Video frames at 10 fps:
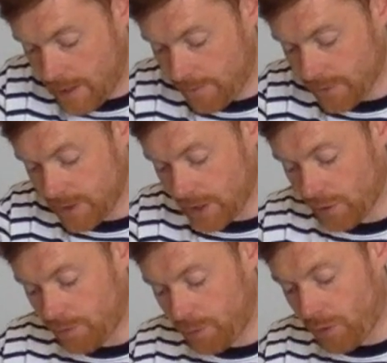there's not
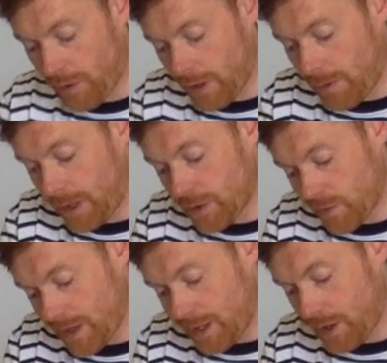enough butter on it, because
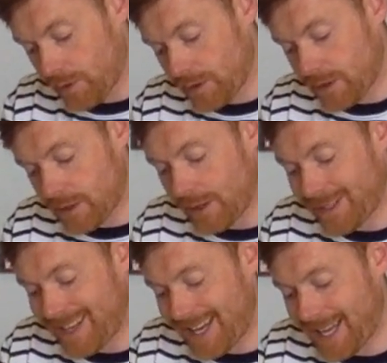when you go to
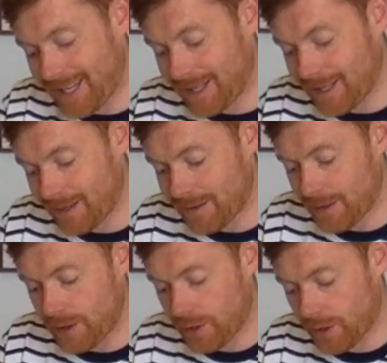slice
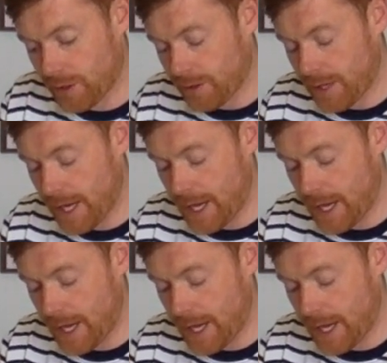into your